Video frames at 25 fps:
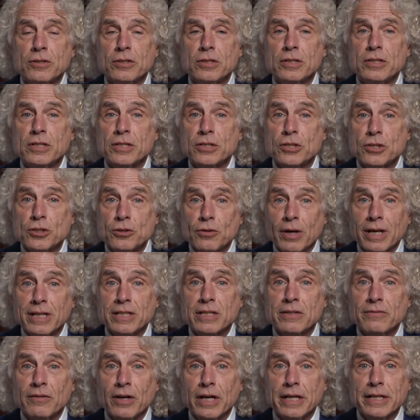to
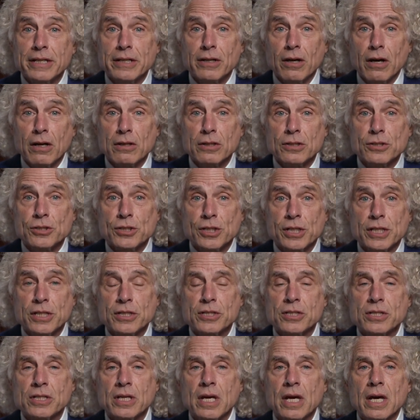destructive
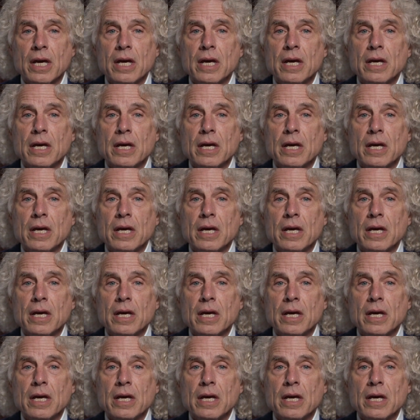ideologies